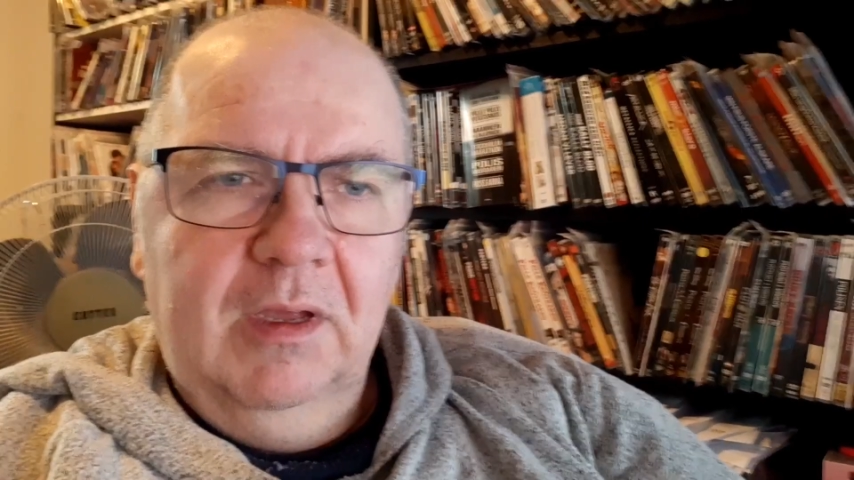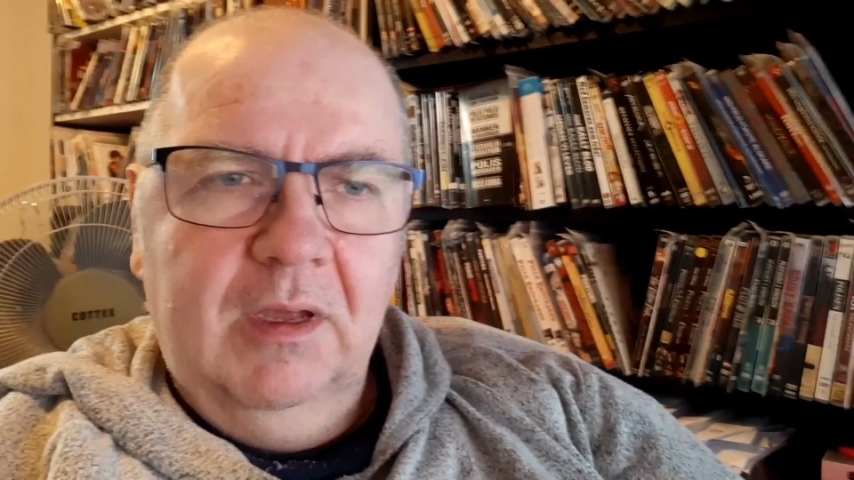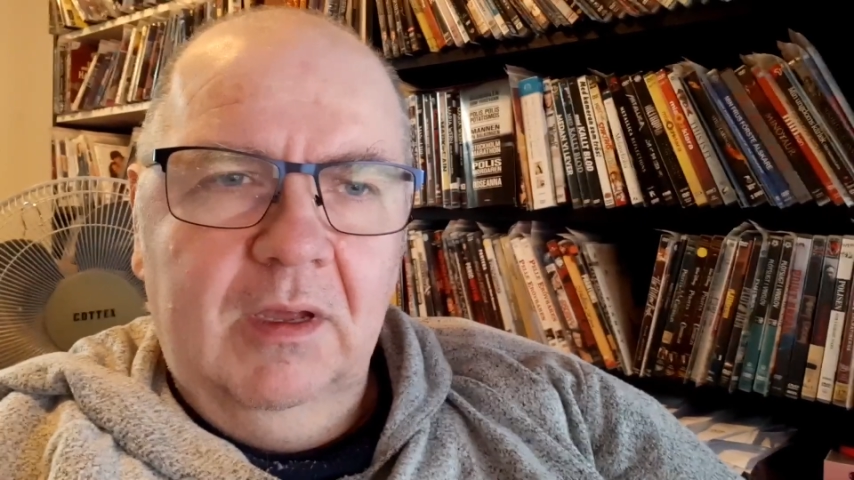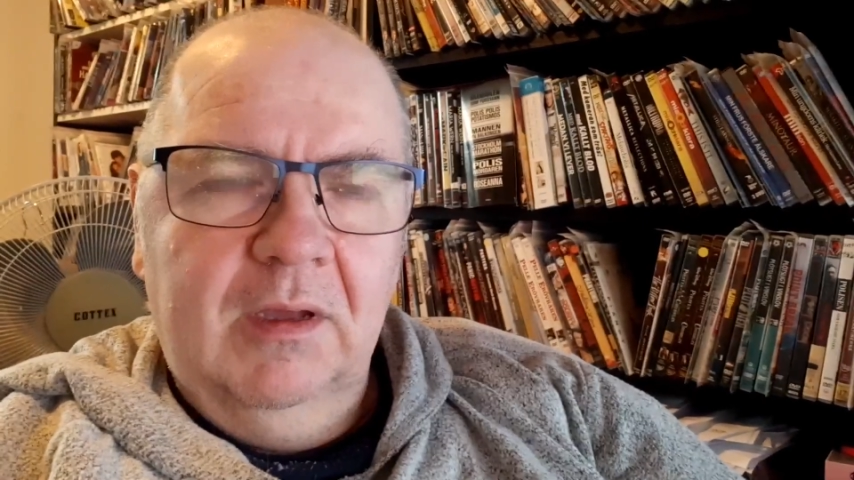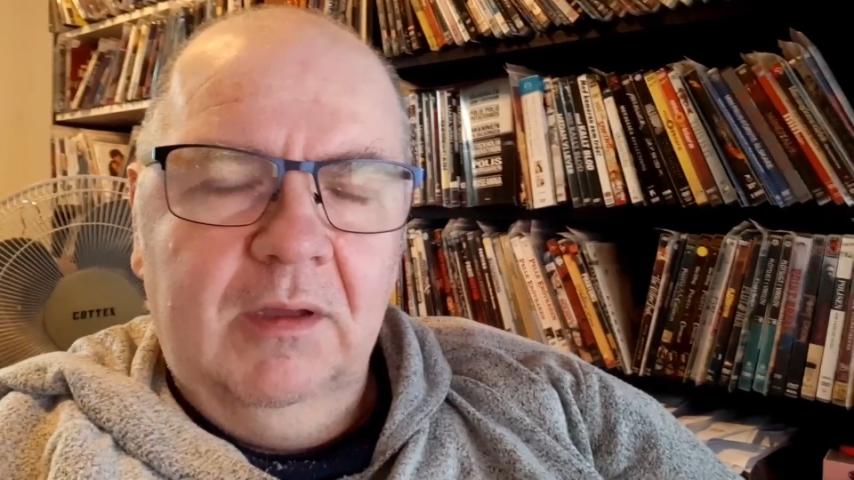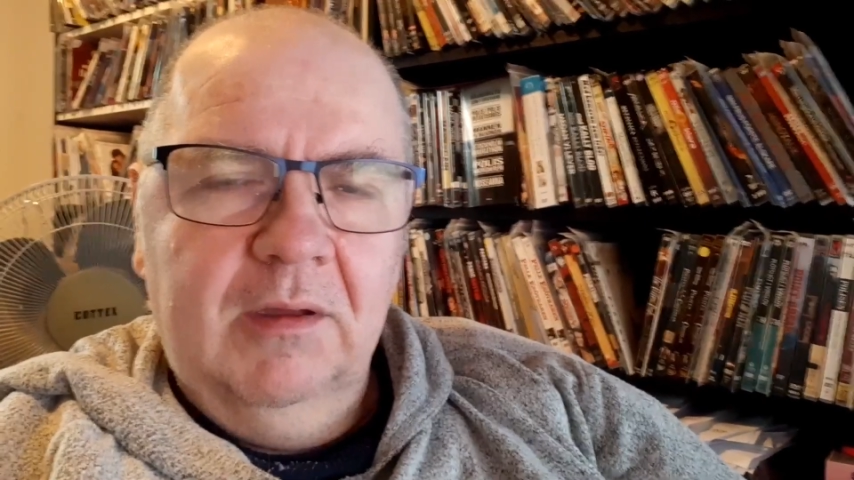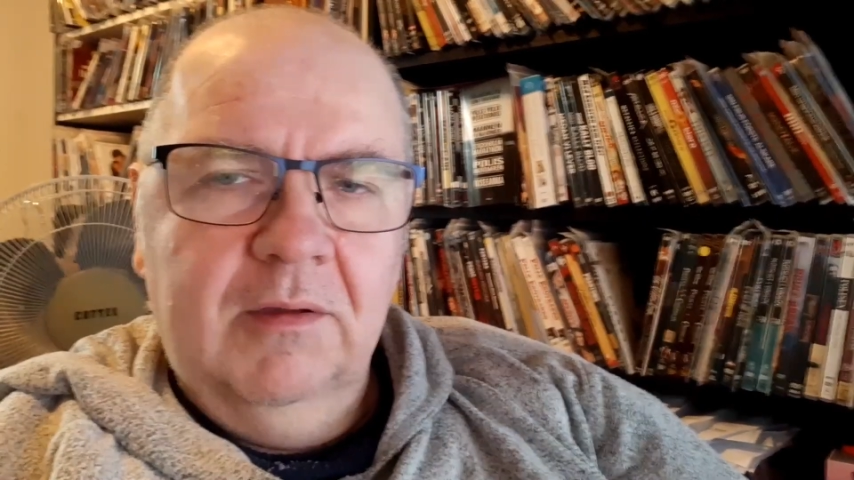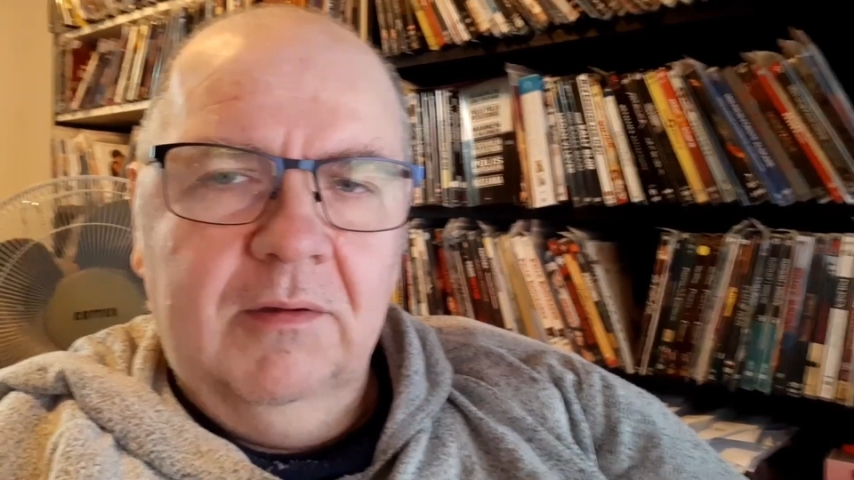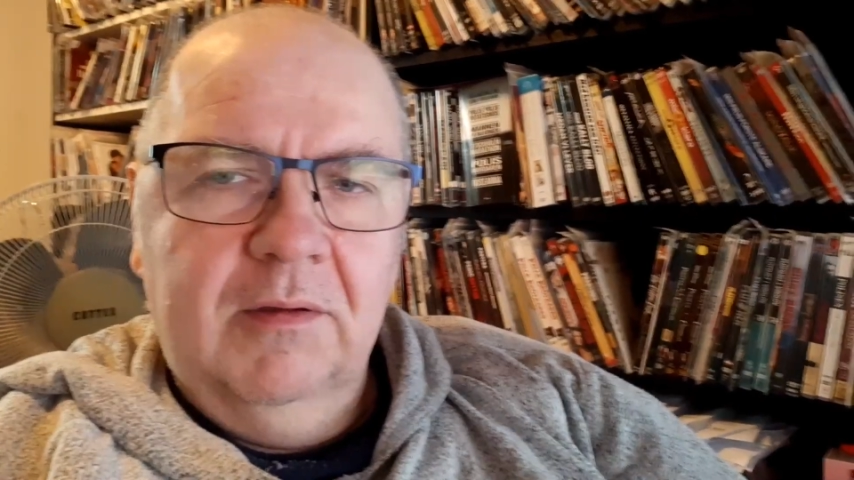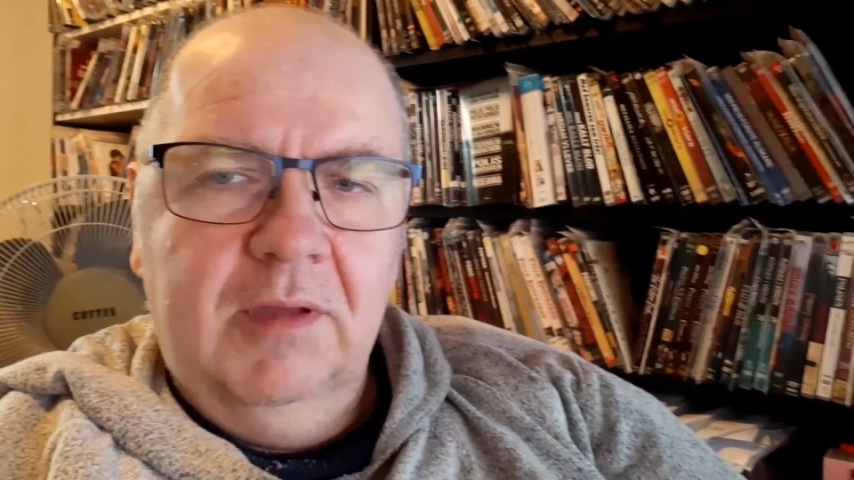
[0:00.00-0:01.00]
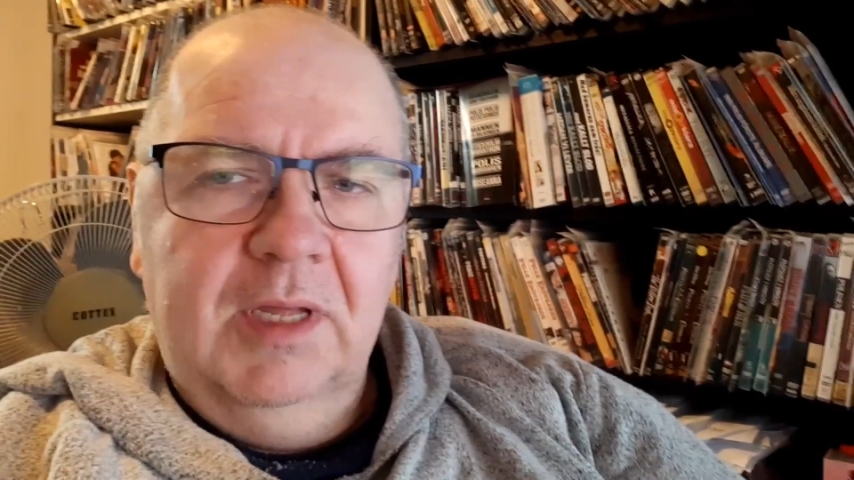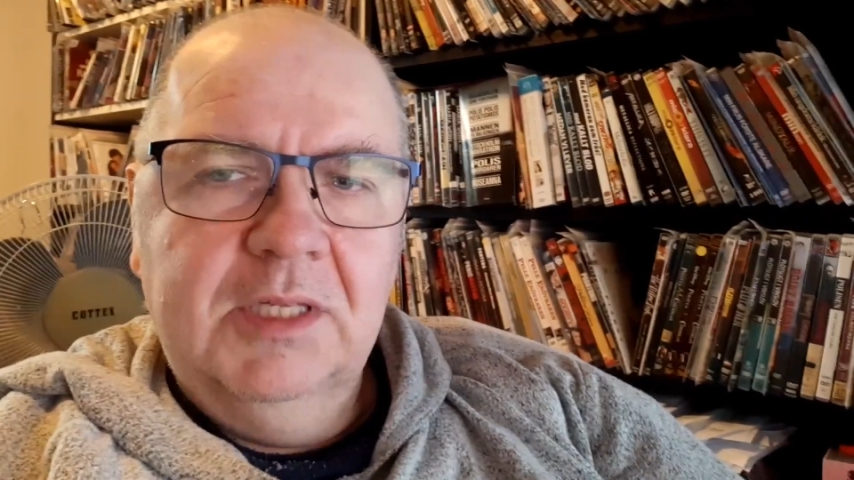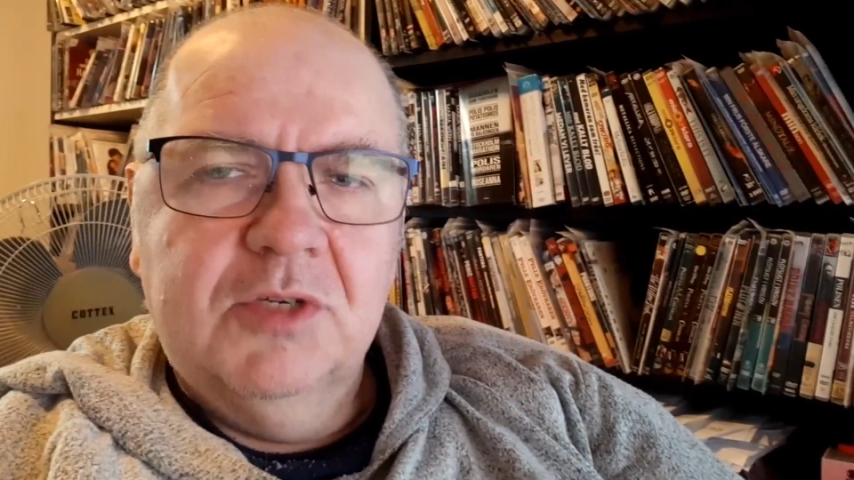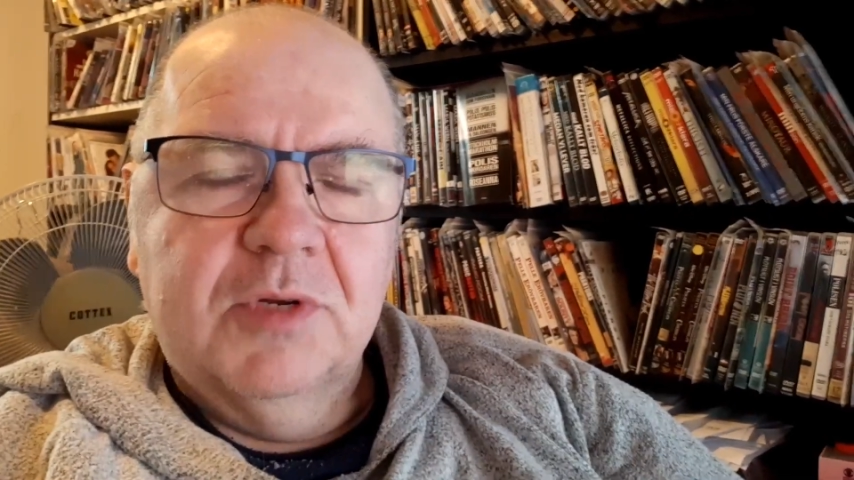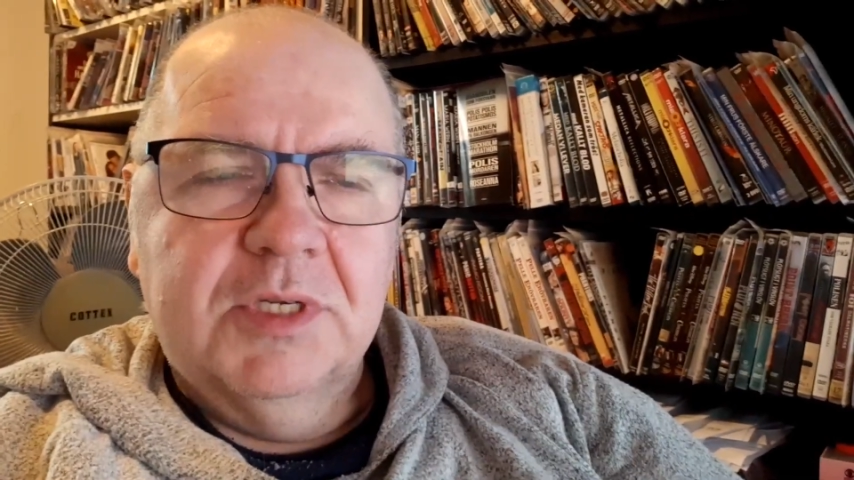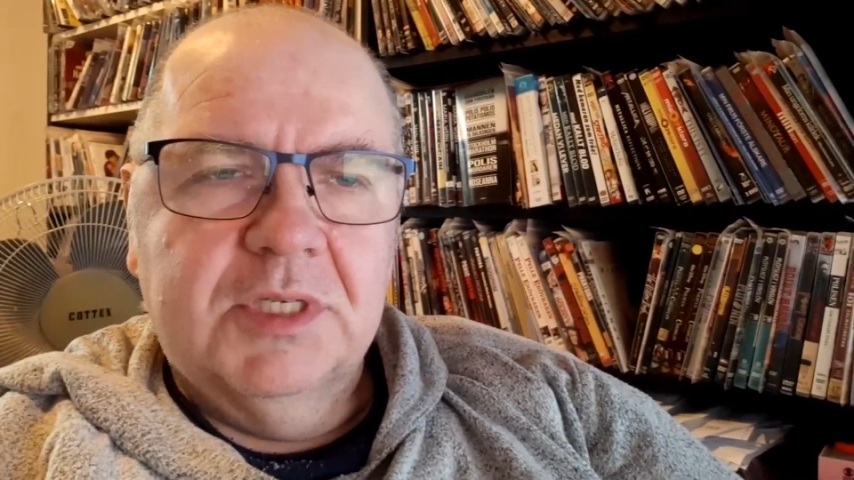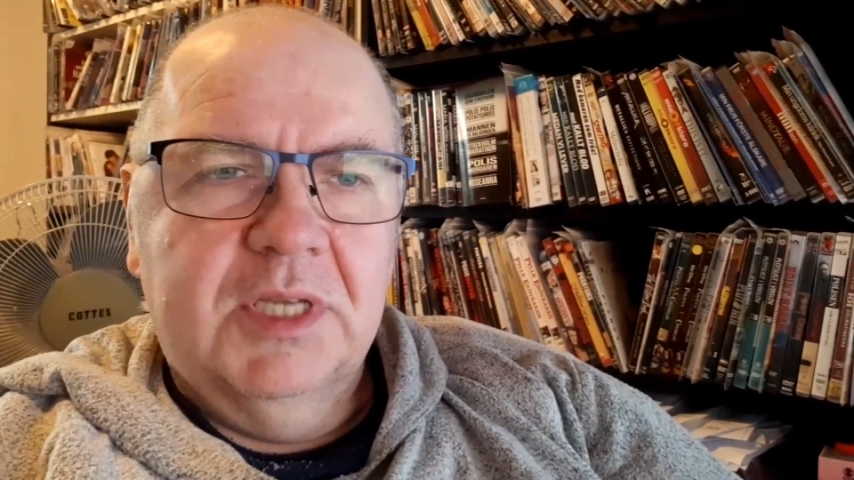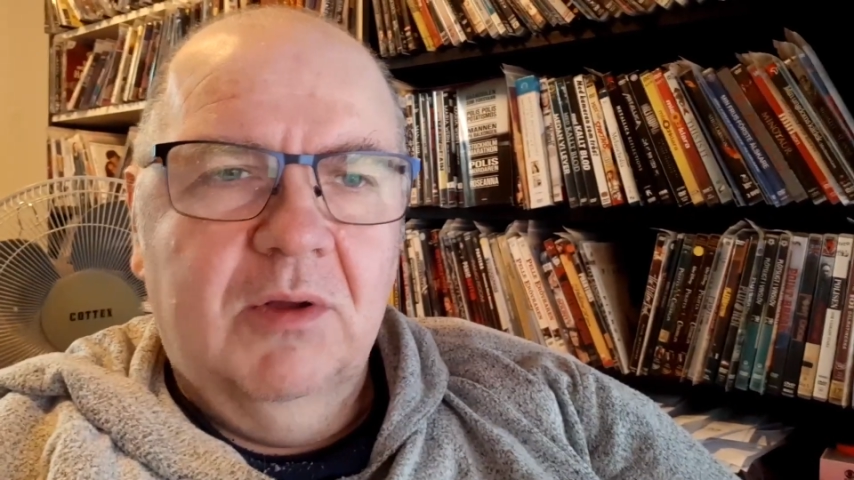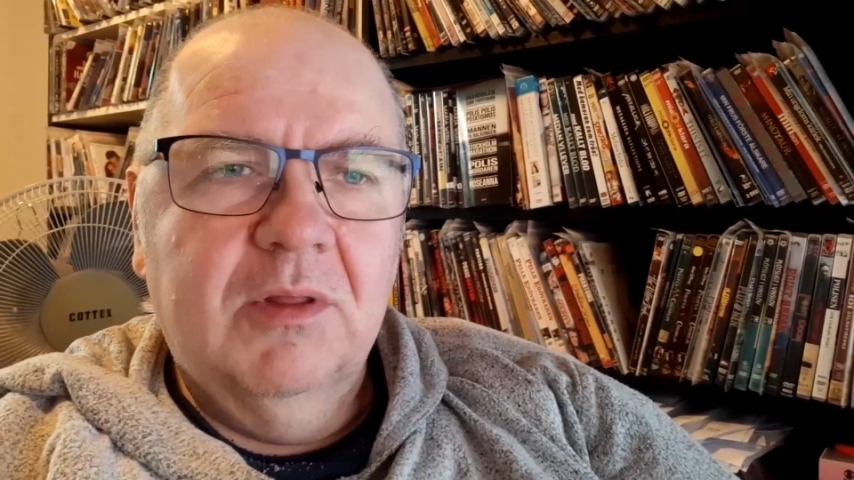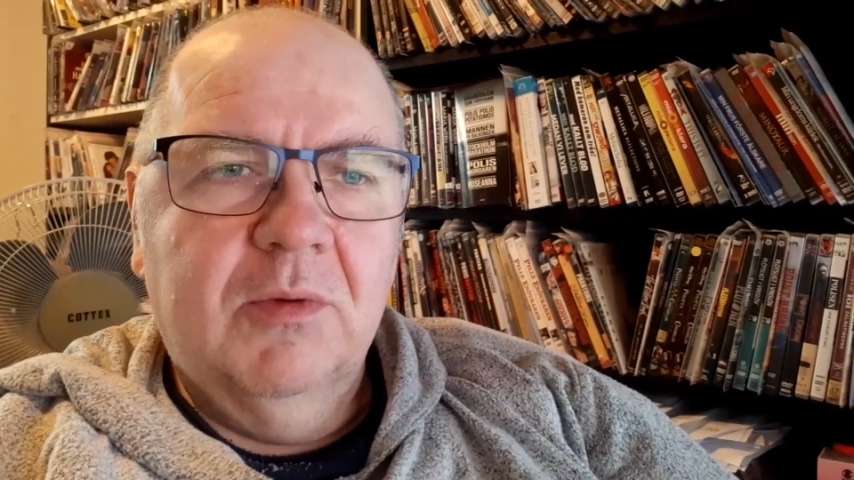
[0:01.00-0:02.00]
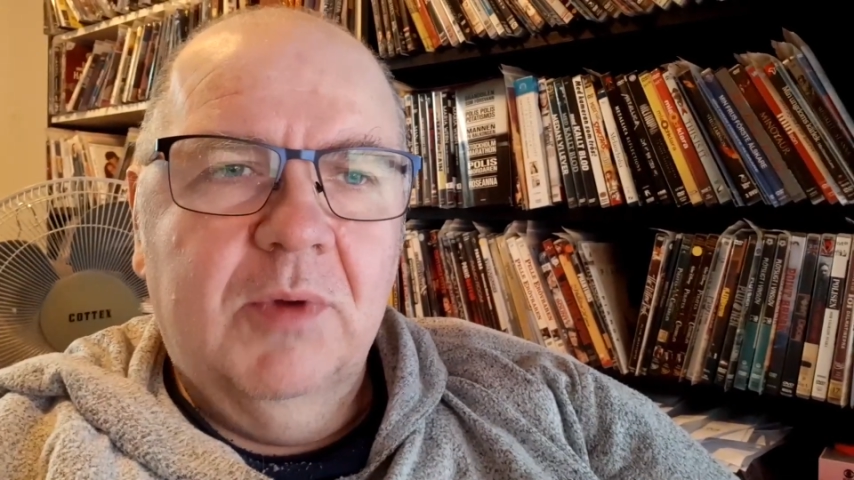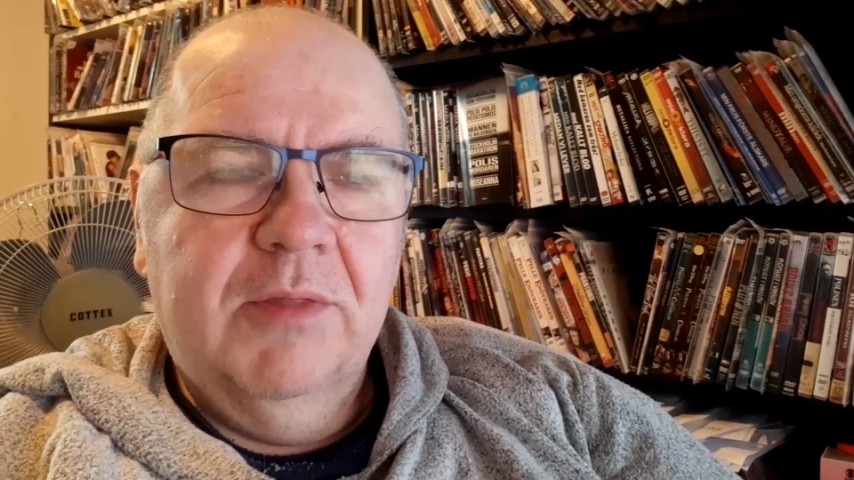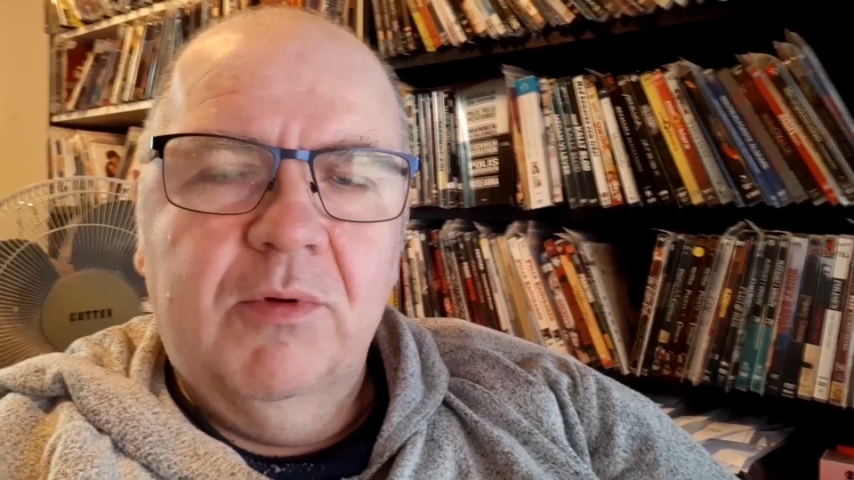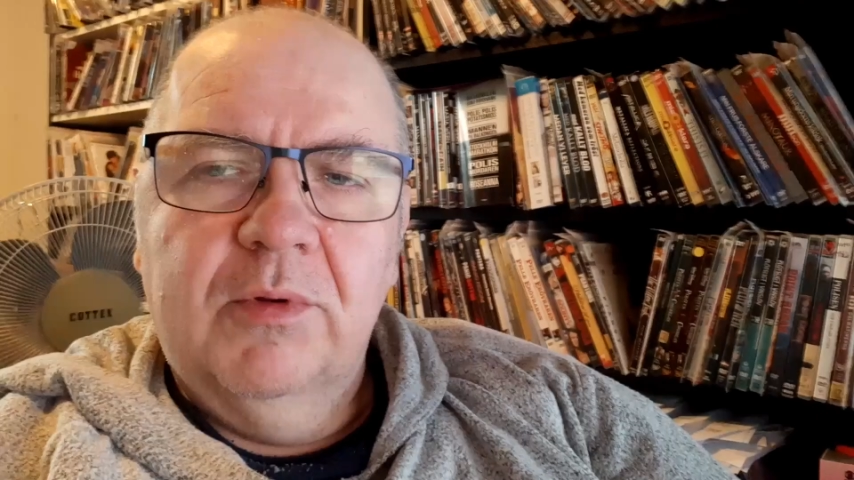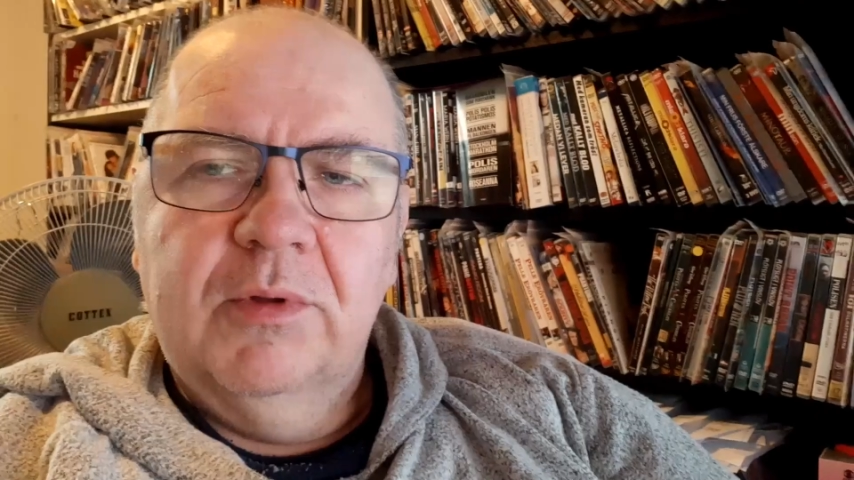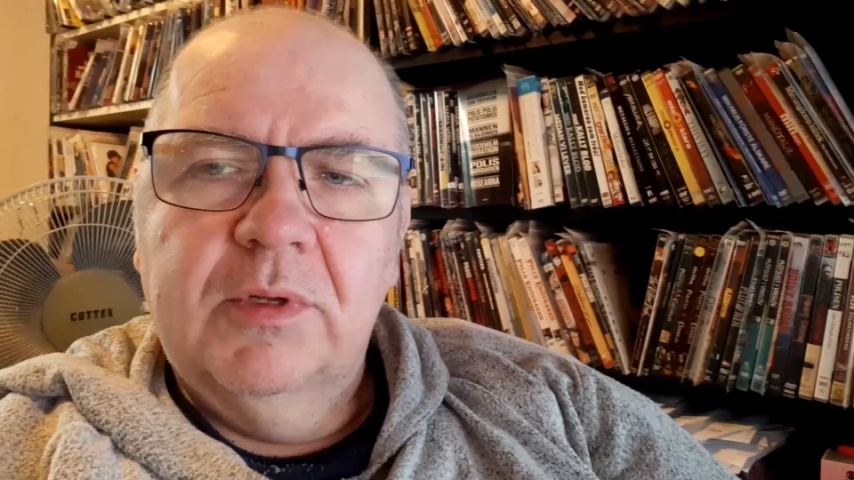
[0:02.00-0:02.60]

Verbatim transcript: uh, interesting all the way through.